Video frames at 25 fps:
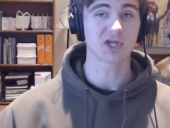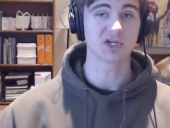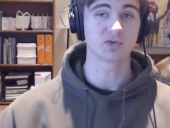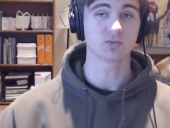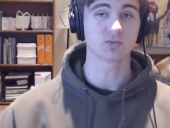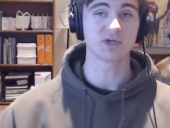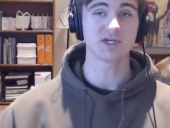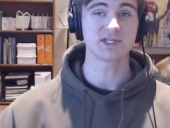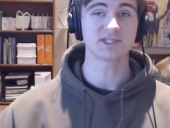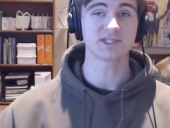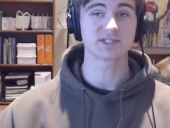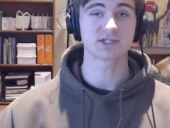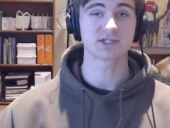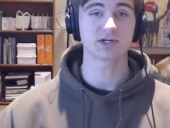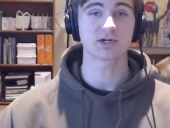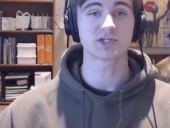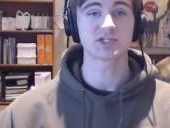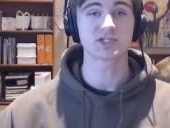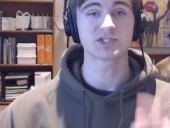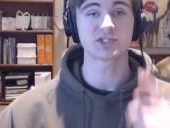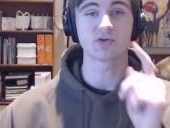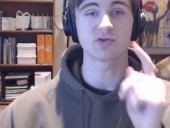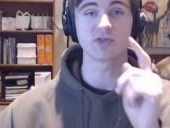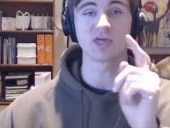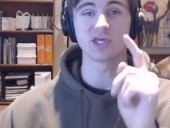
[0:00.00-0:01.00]
and research
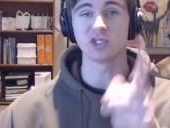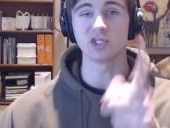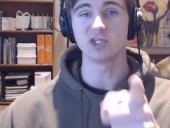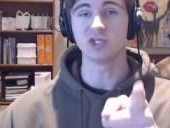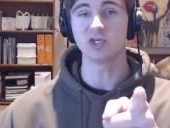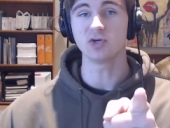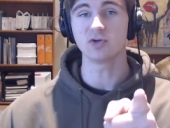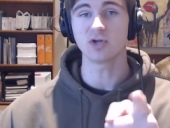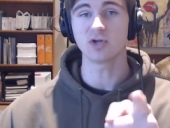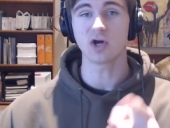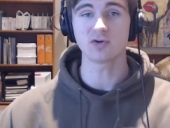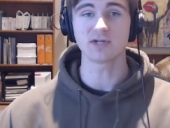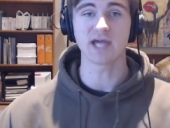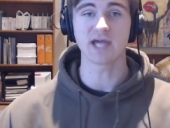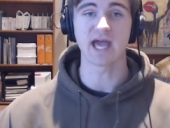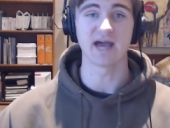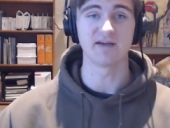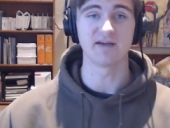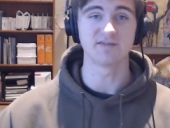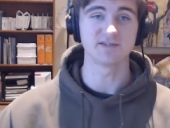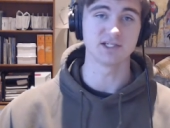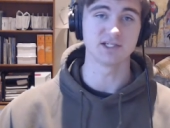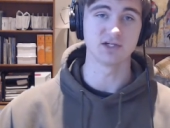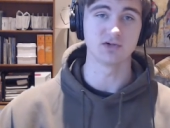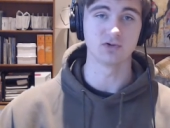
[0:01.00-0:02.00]
so that you don't
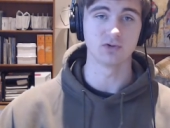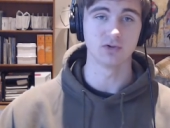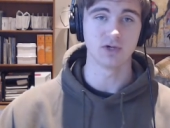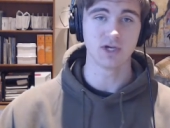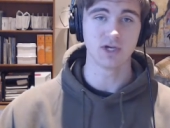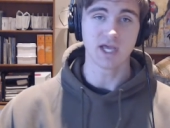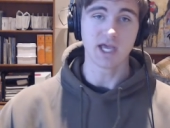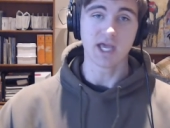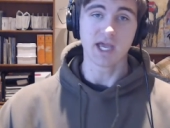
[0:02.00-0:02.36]
have to.